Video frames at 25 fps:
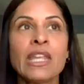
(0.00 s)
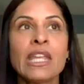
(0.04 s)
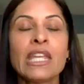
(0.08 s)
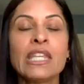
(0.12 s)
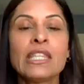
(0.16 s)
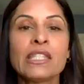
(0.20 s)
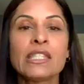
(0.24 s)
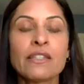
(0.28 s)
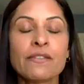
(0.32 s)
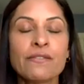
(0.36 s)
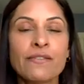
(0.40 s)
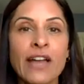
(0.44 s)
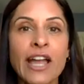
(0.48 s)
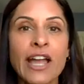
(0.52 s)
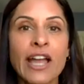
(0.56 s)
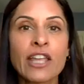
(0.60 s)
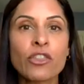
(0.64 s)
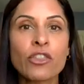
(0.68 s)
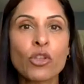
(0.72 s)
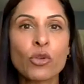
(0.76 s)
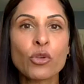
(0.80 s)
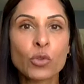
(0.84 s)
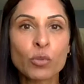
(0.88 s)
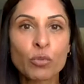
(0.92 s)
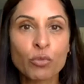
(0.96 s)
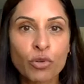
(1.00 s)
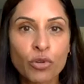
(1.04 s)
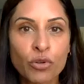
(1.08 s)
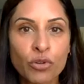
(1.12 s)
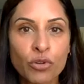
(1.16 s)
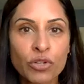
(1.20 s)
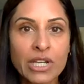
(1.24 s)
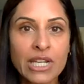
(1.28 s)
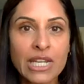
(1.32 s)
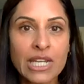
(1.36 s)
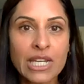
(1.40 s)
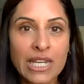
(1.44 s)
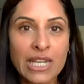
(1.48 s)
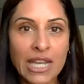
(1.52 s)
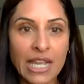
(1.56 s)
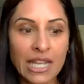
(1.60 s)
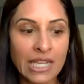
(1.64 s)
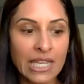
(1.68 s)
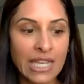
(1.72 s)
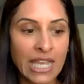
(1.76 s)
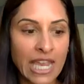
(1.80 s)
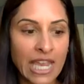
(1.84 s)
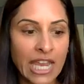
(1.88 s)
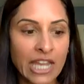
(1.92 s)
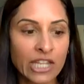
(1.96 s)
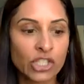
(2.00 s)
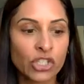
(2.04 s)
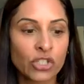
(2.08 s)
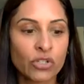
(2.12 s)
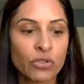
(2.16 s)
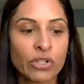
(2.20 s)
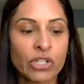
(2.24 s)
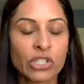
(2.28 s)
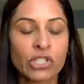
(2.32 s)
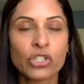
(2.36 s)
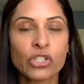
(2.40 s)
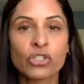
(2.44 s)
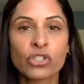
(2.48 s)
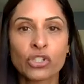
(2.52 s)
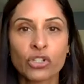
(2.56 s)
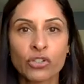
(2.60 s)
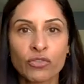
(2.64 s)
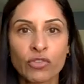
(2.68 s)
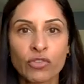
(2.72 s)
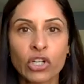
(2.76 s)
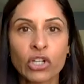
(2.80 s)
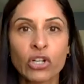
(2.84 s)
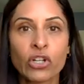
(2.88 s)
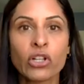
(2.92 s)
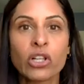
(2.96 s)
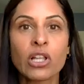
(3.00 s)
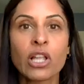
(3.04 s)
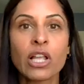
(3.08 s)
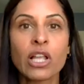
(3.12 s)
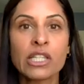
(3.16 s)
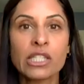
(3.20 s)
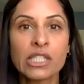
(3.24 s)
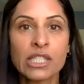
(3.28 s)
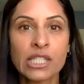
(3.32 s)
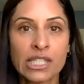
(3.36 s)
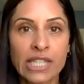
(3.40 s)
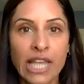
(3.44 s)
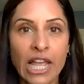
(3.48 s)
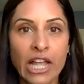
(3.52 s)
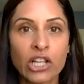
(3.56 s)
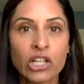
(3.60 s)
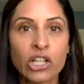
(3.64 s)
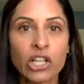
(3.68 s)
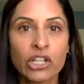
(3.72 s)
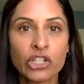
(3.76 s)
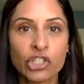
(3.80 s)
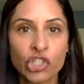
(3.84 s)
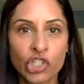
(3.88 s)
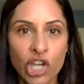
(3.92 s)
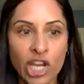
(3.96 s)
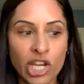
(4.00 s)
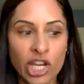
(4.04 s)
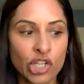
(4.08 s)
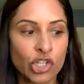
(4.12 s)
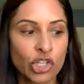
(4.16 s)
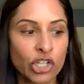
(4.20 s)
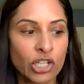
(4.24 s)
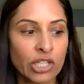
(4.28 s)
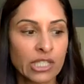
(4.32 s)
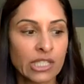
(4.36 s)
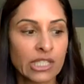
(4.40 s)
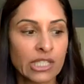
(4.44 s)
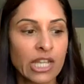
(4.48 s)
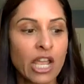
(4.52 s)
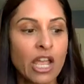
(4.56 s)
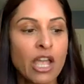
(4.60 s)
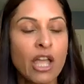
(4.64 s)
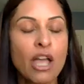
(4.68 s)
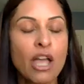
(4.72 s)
is to find those precancerous cervical cell changes